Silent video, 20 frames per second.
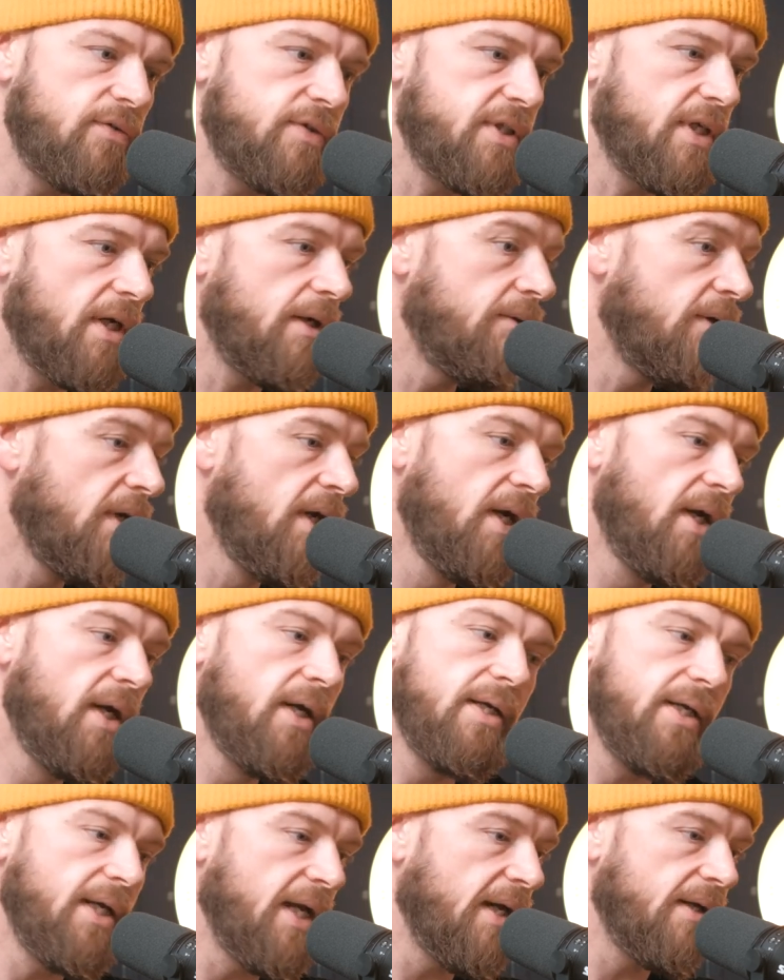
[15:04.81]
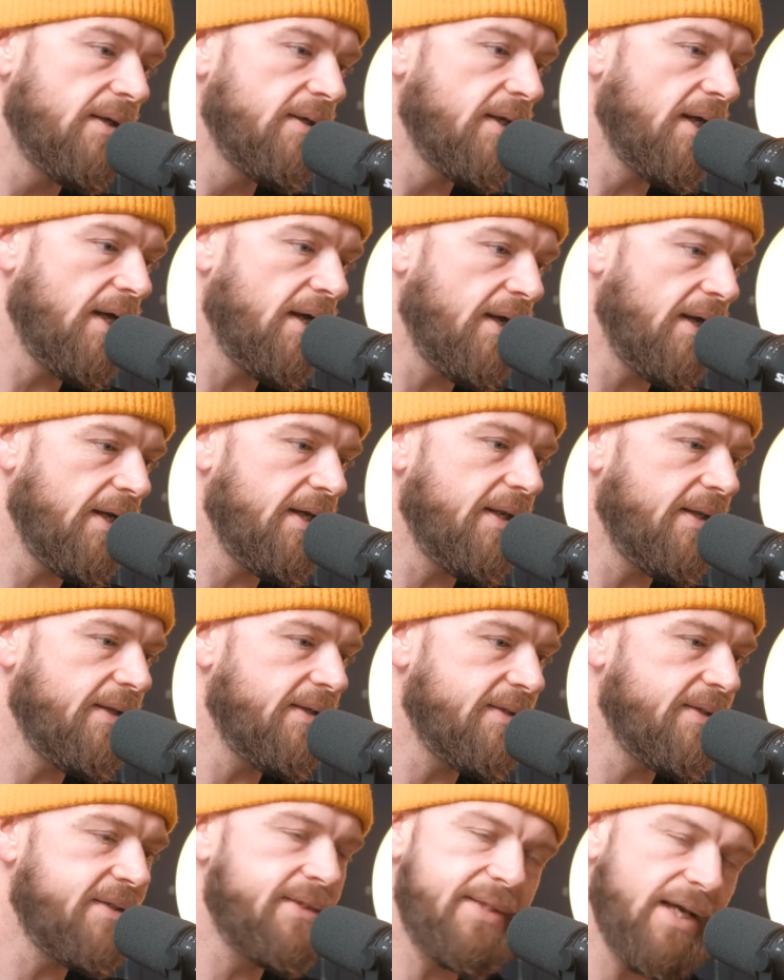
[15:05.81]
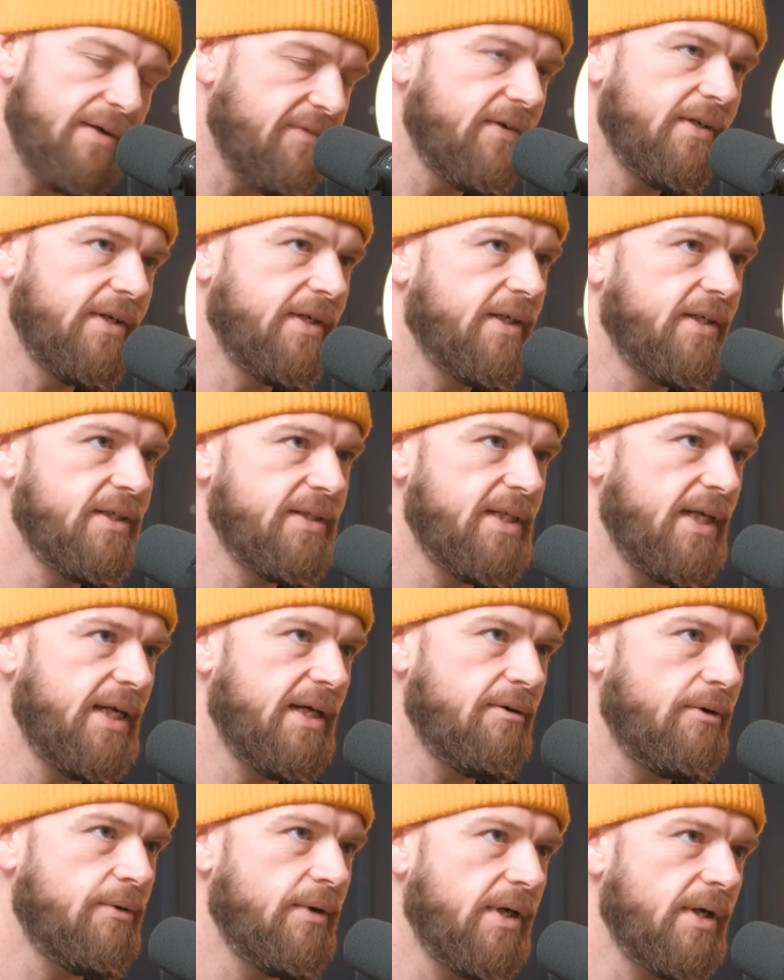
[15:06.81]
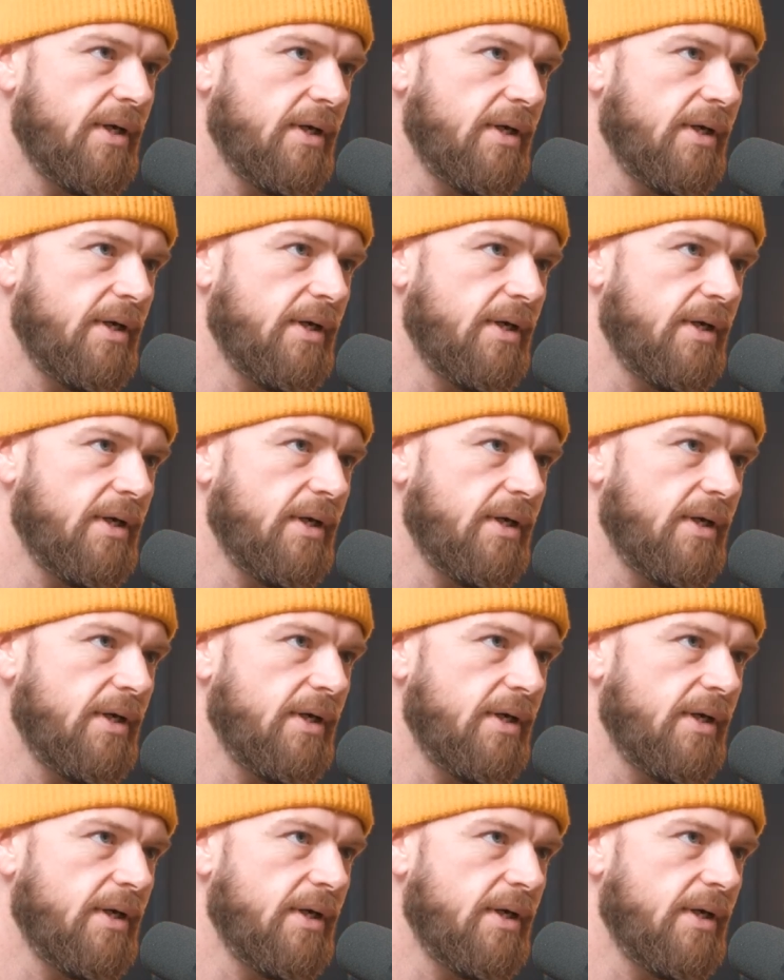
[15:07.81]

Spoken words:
So yeah, it's definitely going to sell out quick.